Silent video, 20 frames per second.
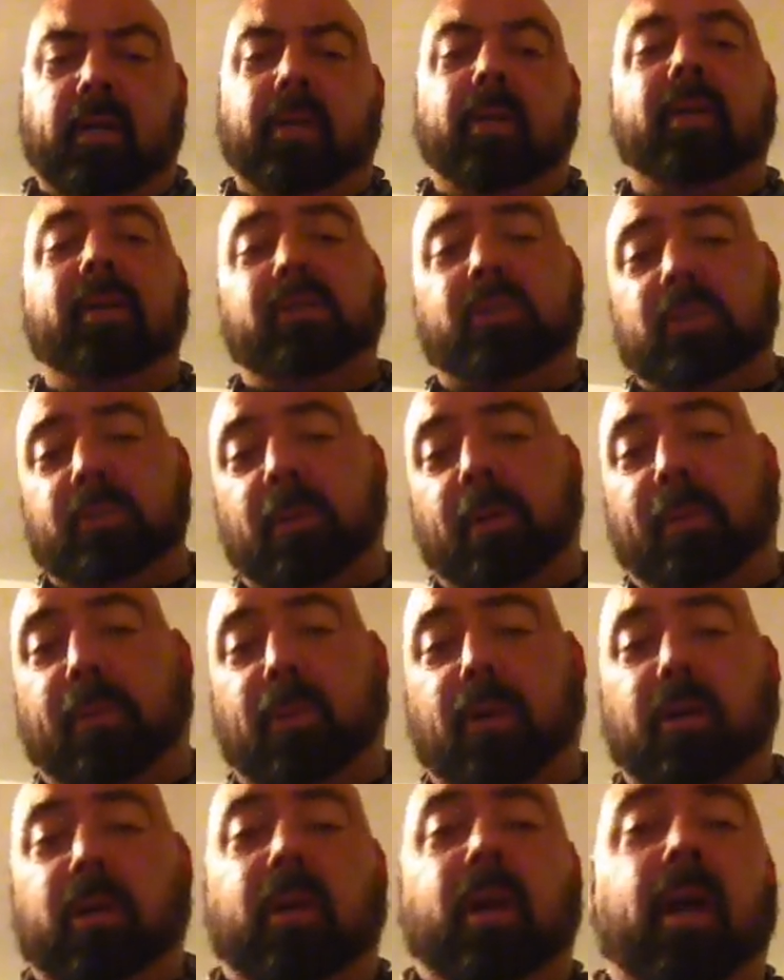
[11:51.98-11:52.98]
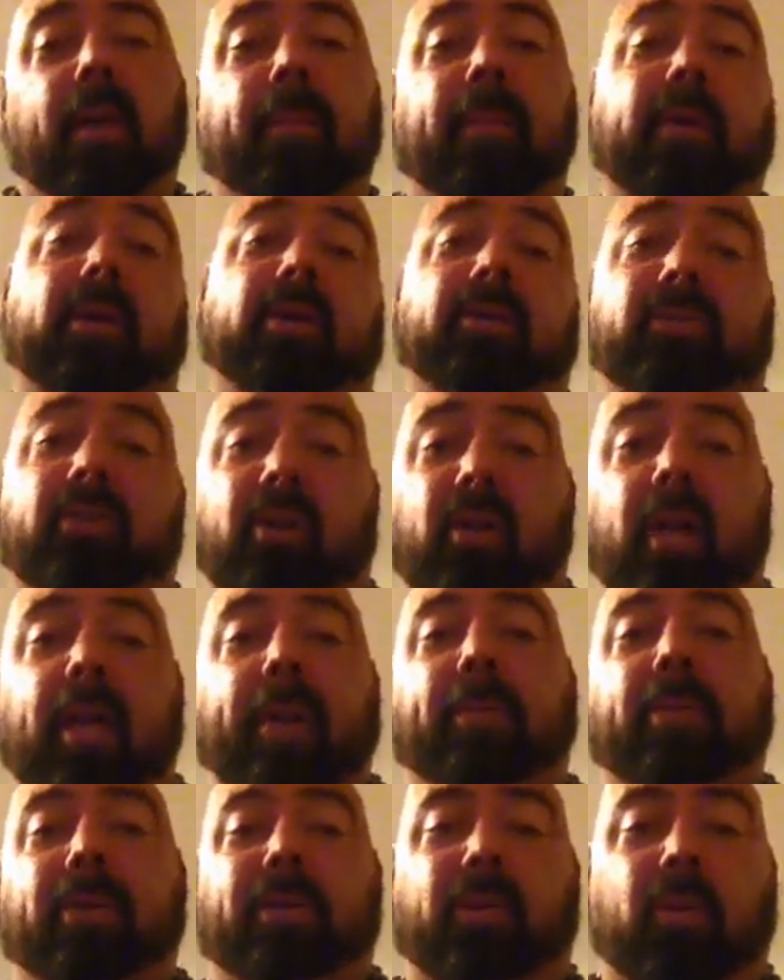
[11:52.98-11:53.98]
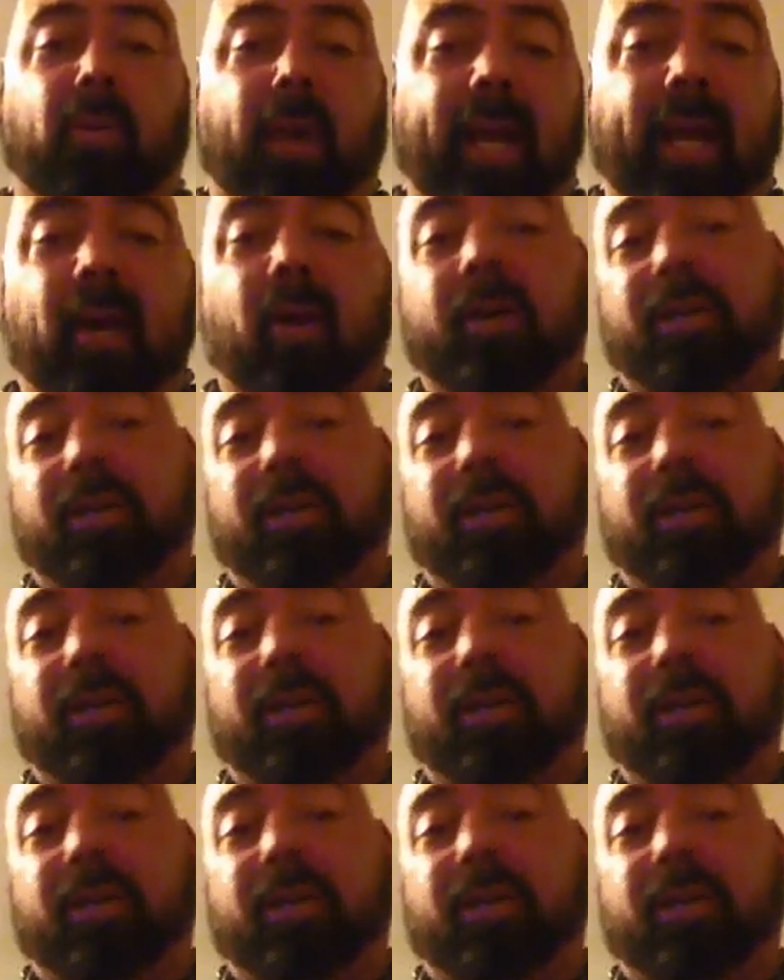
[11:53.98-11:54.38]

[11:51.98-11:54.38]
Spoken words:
You're a sumo puller because you don't like putting the weight